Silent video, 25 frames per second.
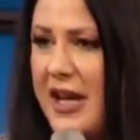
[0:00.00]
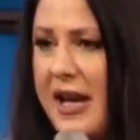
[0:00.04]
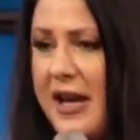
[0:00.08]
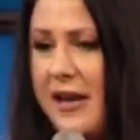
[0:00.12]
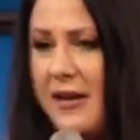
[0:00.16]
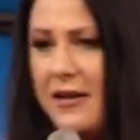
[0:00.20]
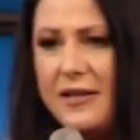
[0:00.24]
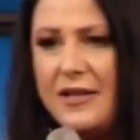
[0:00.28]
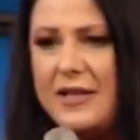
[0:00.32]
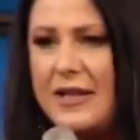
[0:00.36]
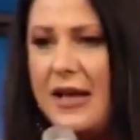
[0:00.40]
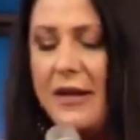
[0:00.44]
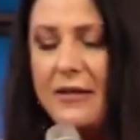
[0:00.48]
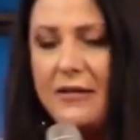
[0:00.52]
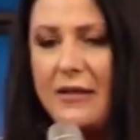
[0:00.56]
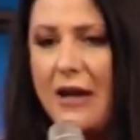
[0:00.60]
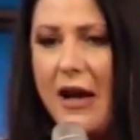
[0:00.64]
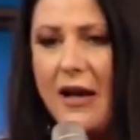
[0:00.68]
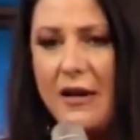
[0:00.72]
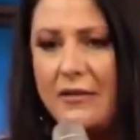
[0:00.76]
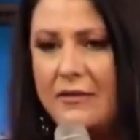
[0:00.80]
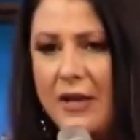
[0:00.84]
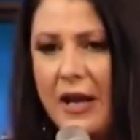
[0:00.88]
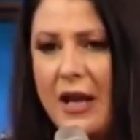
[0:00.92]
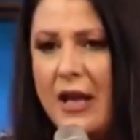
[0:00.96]
It said
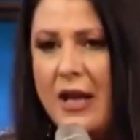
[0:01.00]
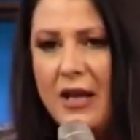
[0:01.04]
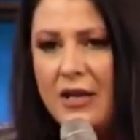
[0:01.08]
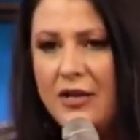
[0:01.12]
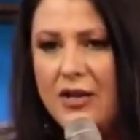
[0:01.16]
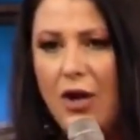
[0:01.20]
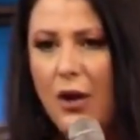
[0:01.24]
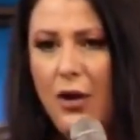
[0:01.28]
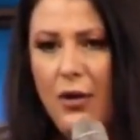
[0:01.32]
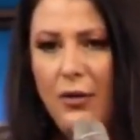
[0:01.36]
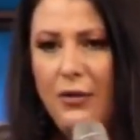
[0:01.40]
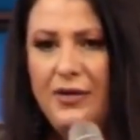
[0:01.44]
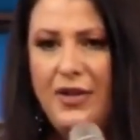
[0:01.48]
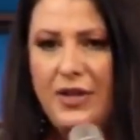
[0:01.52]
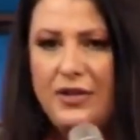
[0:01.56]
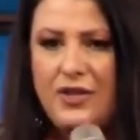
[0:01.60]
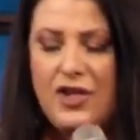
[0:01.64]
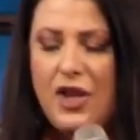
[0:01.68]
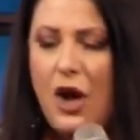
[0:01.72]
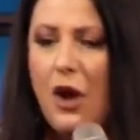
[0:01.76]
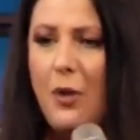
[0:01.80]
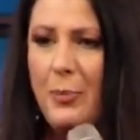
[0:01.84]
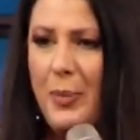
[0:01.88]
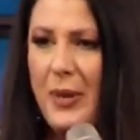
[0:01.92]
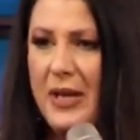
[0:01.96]
God told the
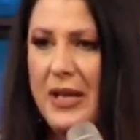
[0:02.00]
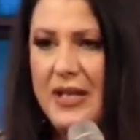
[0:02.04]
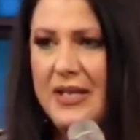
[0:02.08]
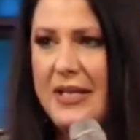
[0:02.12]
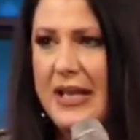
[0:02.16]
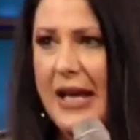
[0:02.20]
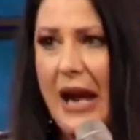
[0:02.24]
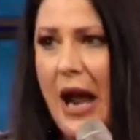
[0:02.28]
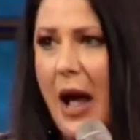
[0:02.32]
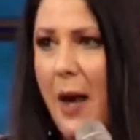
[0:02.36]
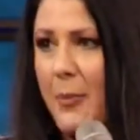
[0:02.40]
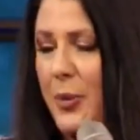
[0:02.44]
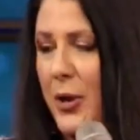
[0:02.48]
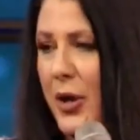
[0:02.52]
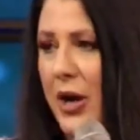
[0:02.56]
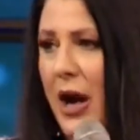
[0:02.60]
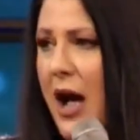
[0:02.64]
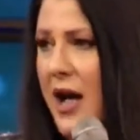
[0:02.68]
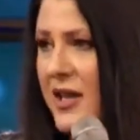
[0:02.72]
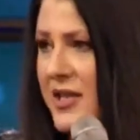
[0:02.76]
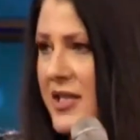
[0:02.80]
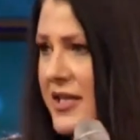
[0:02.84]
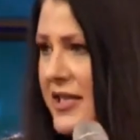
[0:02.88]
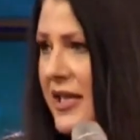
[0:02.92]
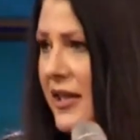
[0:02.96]
serpent, He said, I'll put
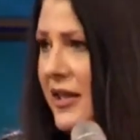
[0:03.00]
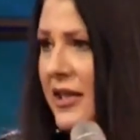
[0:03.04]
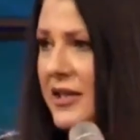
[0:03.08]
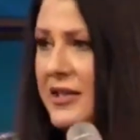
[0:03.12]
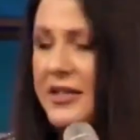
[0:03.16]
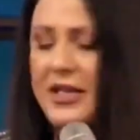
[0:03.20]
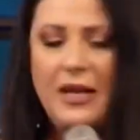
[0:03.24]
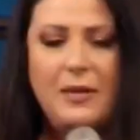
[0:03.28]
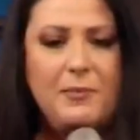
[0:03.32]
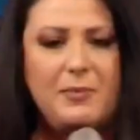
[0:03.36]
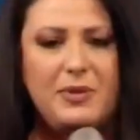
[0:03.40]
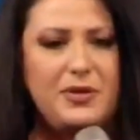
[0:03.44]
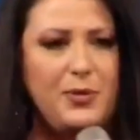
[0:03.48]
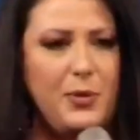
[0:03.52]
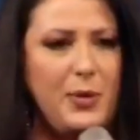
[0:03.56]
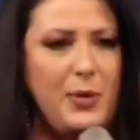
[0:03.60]
hostility between